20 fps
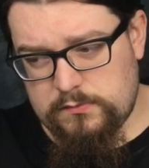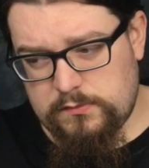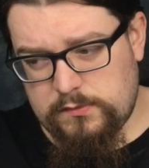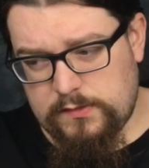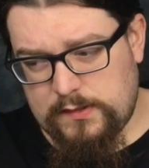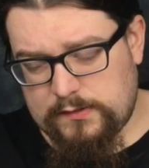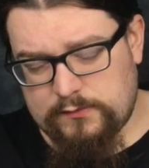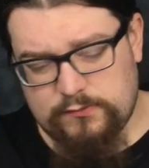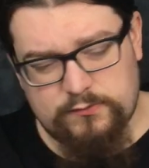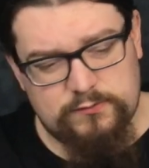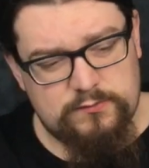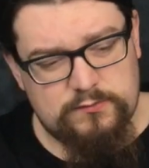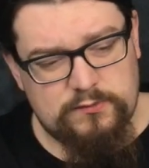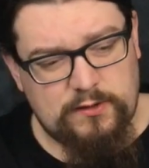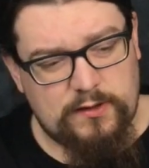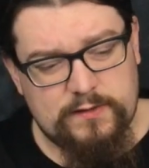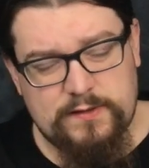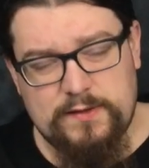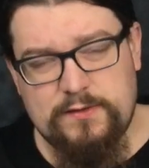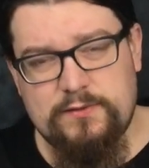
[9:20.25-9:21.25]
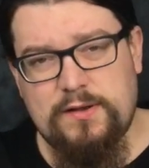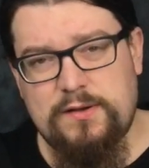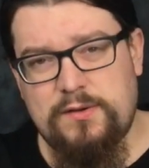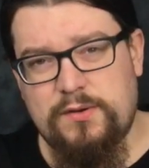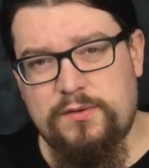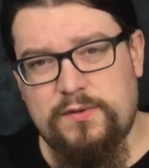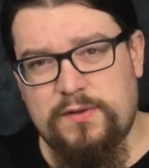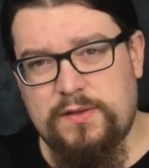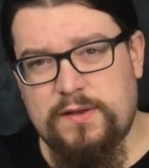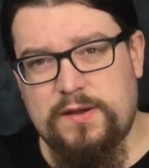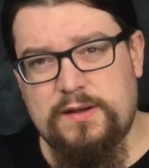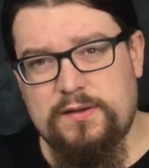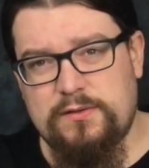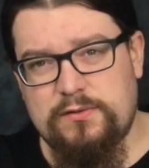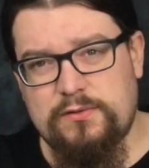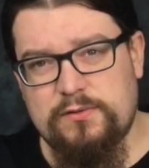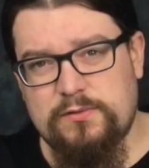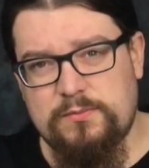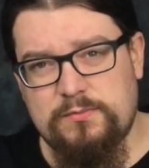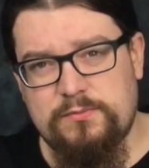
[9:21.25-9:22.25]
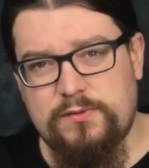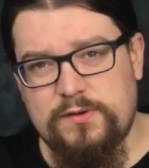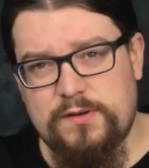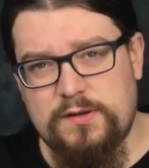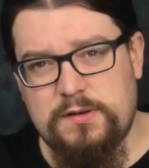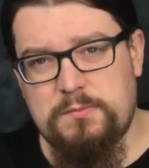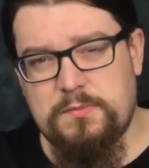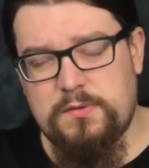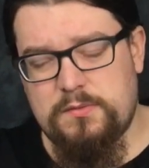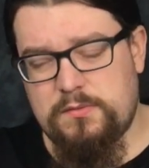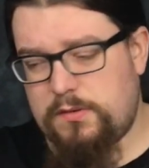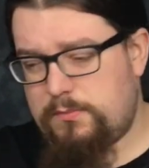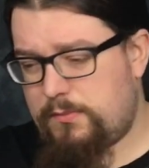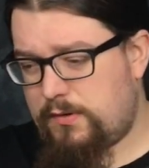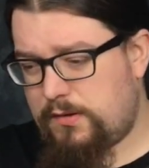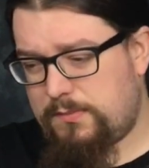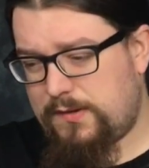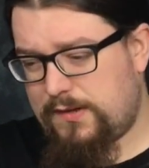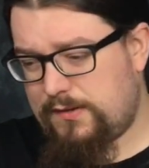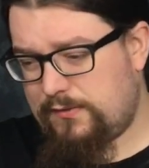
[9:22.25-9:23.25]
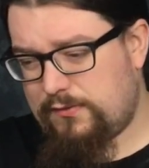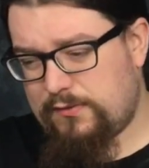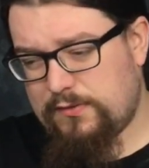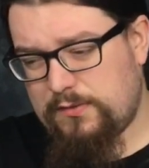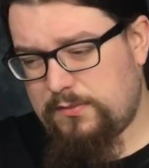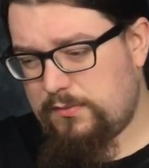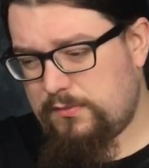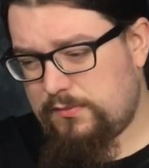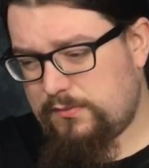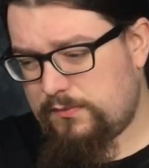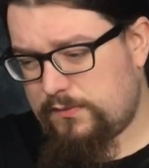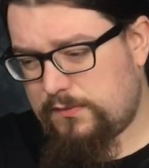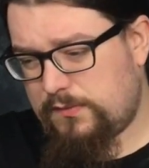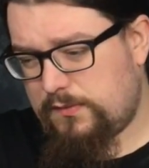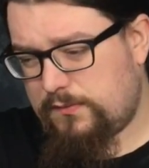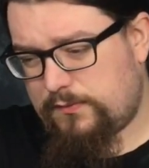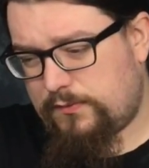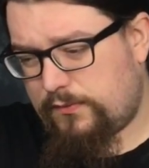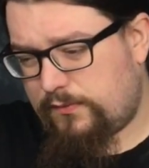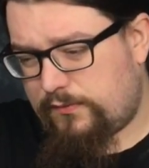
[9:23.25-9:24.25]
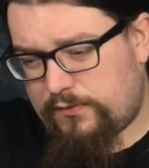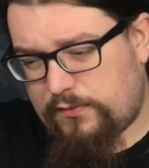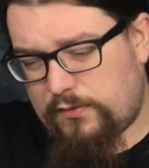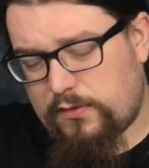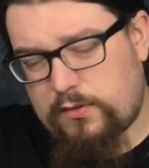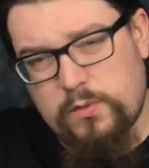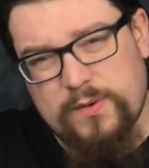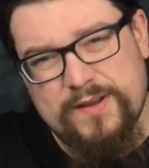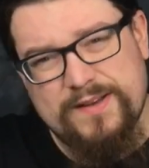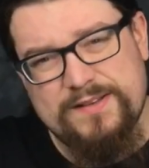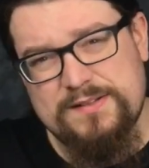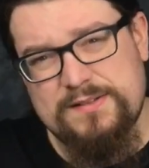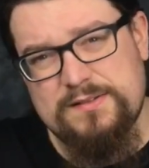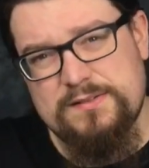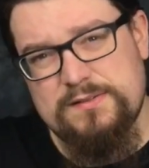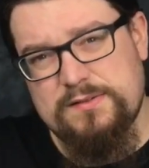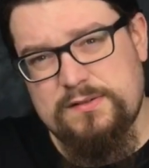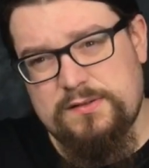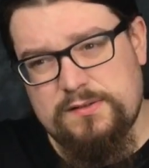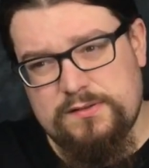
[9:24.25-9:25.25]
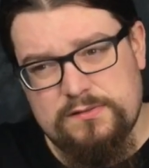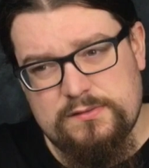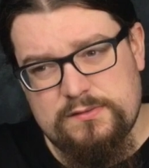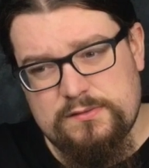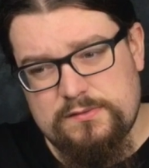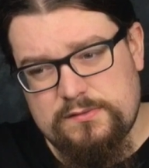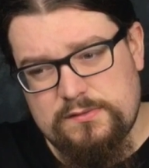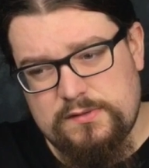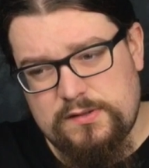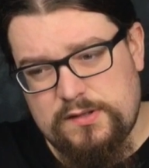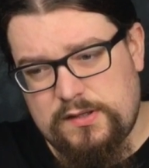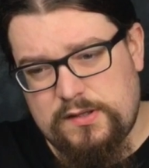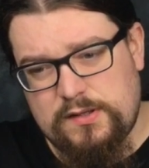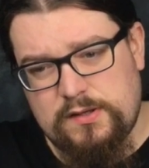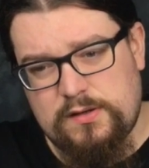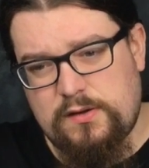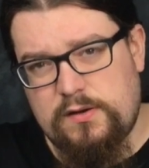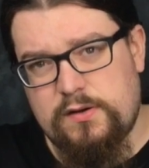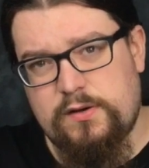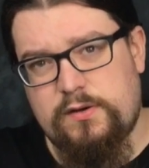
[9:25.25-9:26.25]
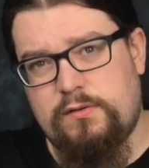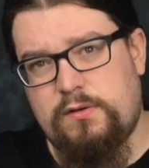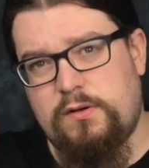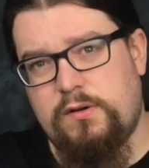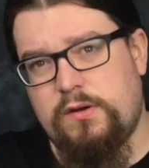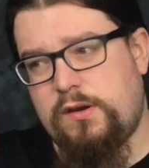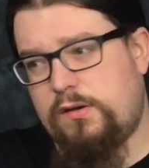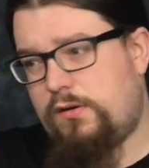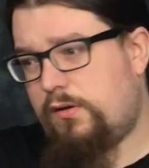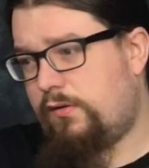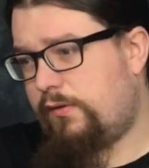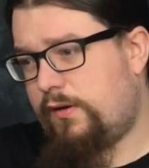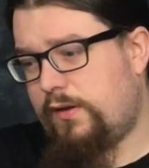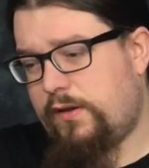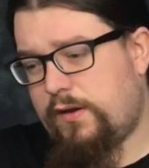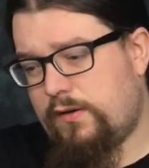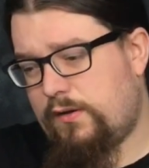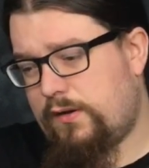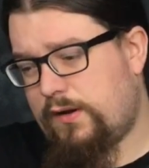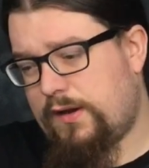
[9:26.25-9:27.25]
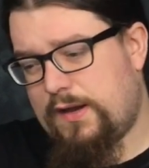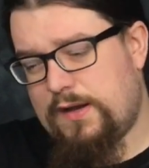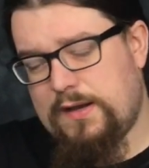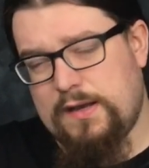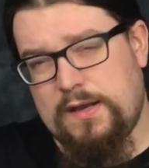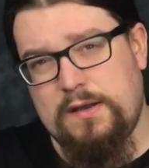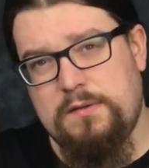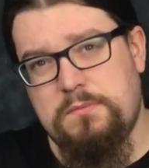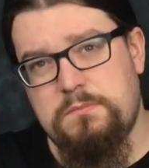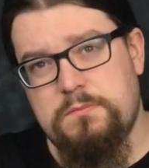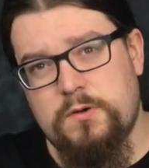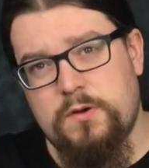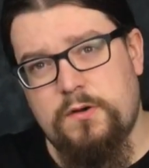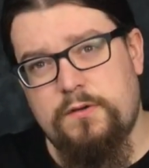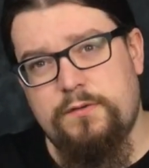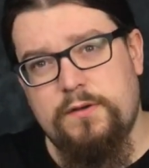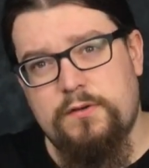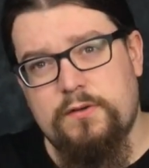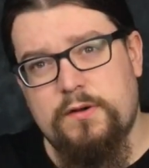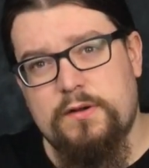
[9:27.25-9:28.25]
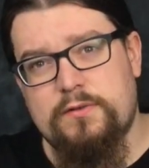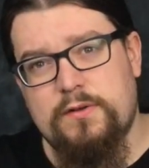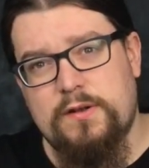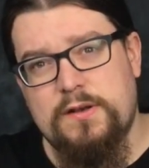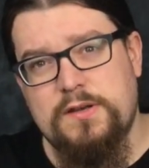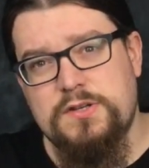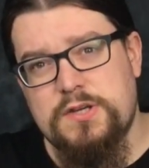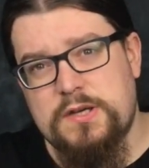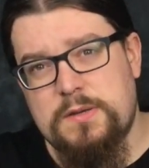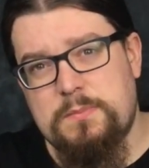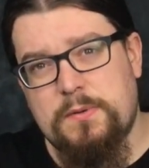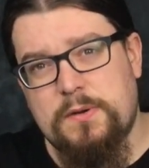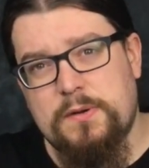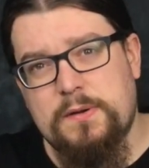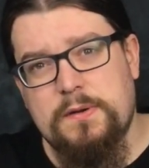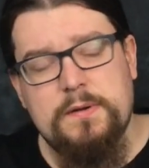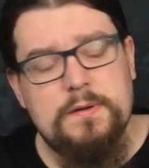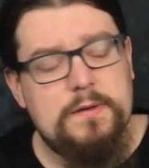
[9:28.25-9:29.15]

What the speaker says: Yeah, check these out if you think it's something you might be into. For £1, you can't go wrong. You're not really going to get any coffee drinks any cheaper.